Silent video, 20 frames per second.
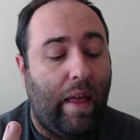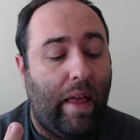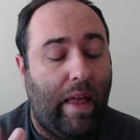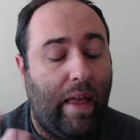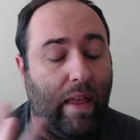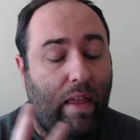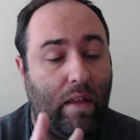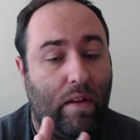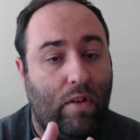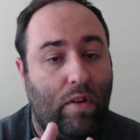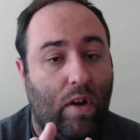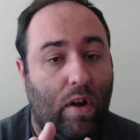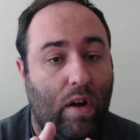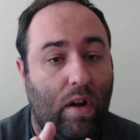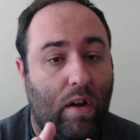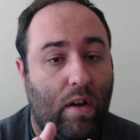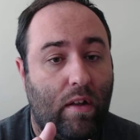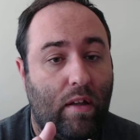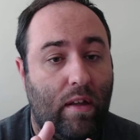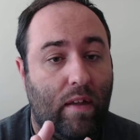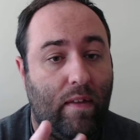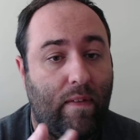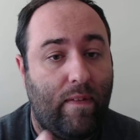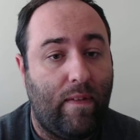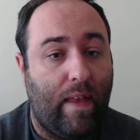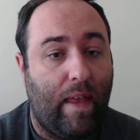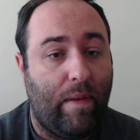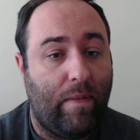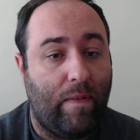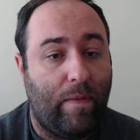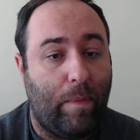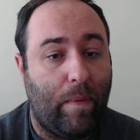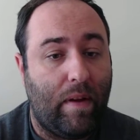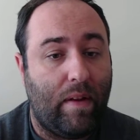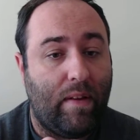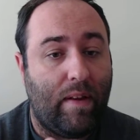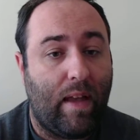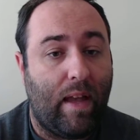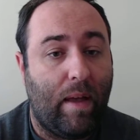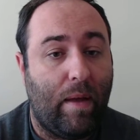and Darhk is having
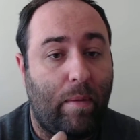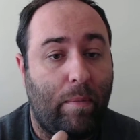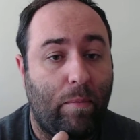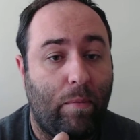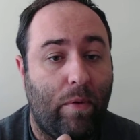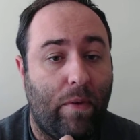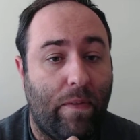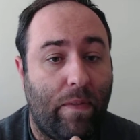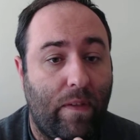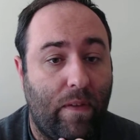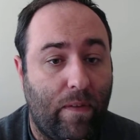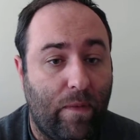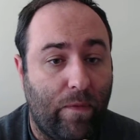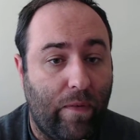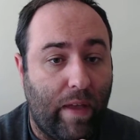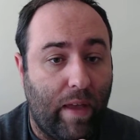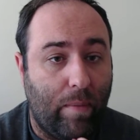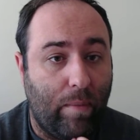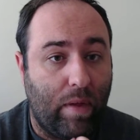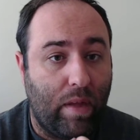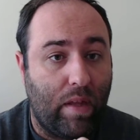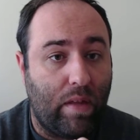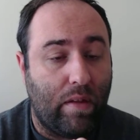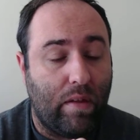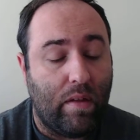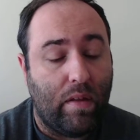spending time with his family.